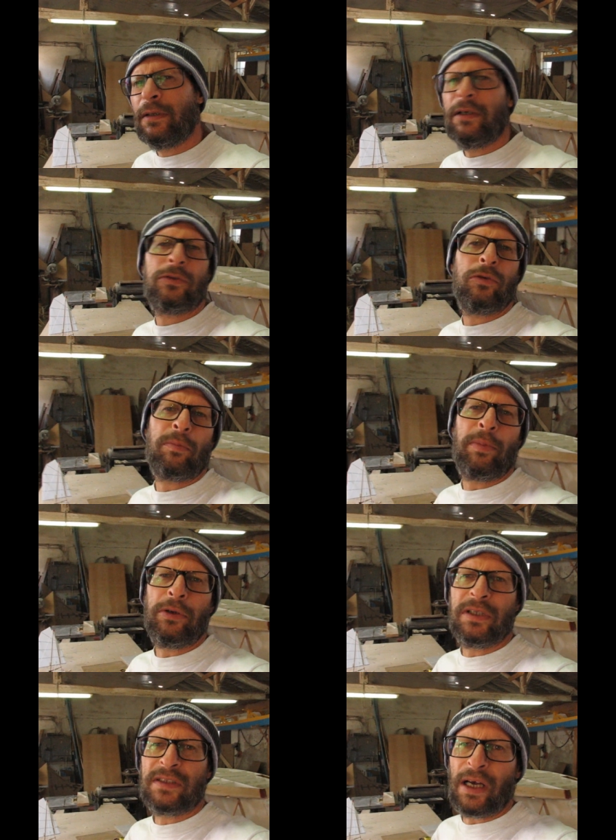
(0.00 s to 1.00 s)
Let's talk
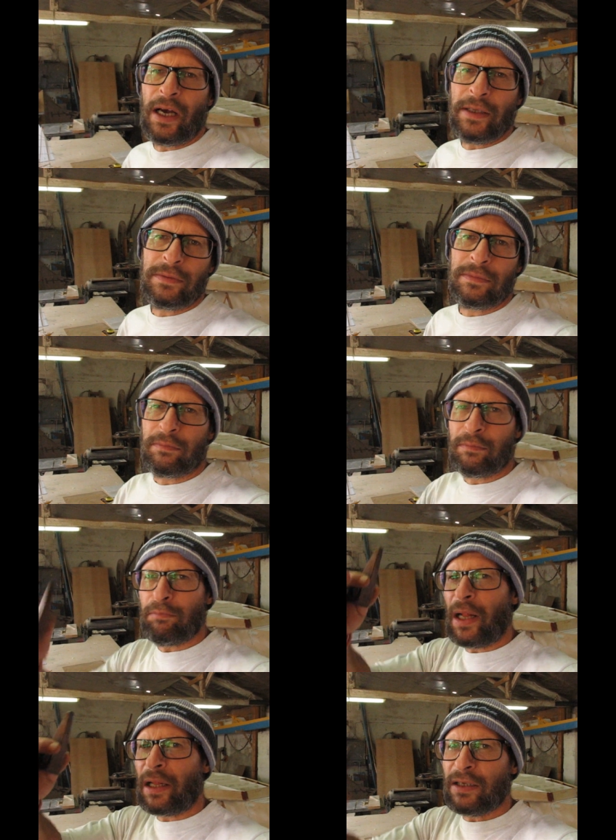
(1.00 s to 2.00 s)
boat design,
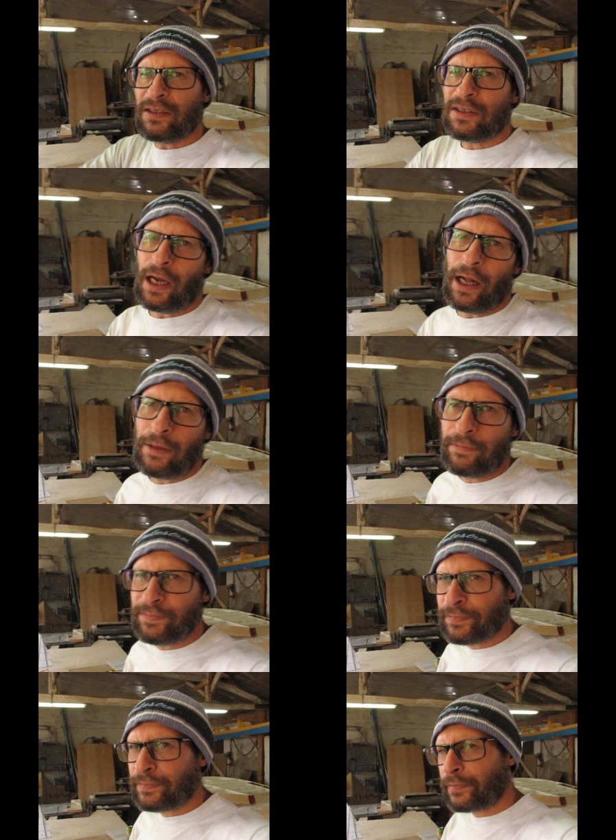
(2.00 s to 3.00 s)
Balkan style,
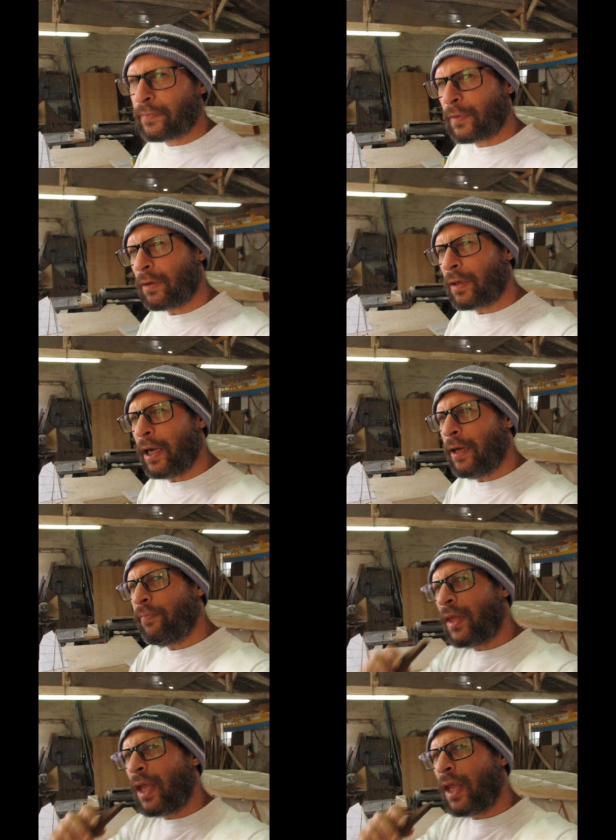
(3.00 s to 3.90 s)
okay?